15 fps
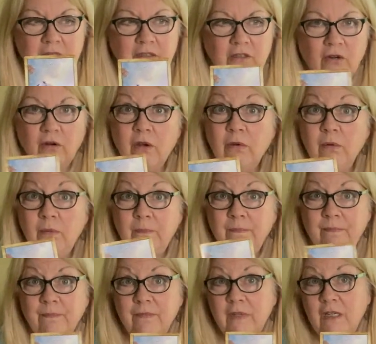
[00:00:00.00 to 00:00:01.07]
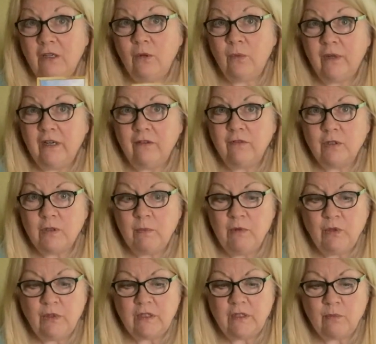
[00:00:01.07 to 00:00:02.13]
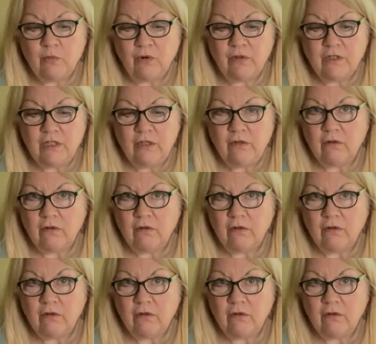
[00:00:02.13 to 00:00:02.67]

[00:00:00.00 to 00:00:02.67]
your home, you know, whatever's most important to you,